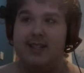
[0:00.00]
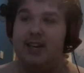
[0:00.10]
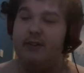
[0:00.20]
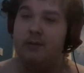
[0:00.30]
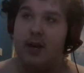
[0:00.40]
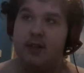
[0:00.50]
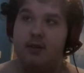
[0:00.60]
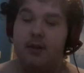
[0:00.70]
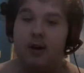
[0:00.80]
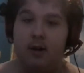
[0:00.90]
deceive his
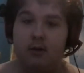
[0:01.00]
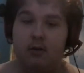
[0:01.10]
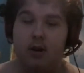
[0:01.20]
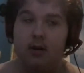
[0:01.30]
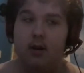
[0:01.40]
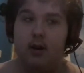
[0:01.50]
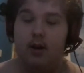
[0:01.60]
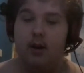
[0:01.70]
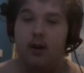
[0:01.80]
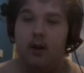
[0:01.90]
master of the Holocron.
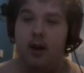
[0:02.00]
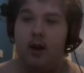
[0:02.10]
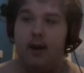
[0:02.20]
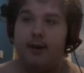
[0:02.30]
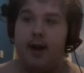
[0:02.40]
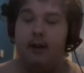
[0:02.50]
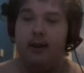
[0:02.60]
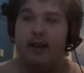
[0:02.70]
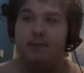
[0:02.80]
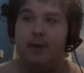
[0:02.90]
Uh,
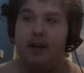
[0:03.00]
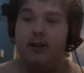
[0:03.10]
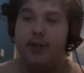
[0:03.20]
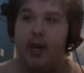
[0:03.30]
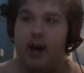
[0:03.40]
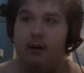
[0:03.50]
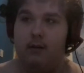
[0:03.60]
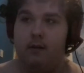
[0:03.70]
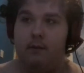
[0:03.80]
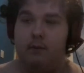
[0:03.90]
Kylo gets beaten the shit out
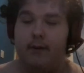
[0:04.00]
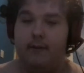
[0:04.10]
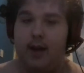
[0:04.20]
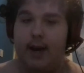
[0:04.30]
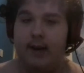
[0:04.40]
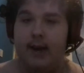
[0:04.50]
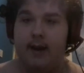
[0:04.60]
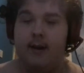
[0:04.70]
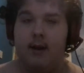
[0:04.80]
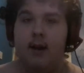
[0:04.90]
of with lightning.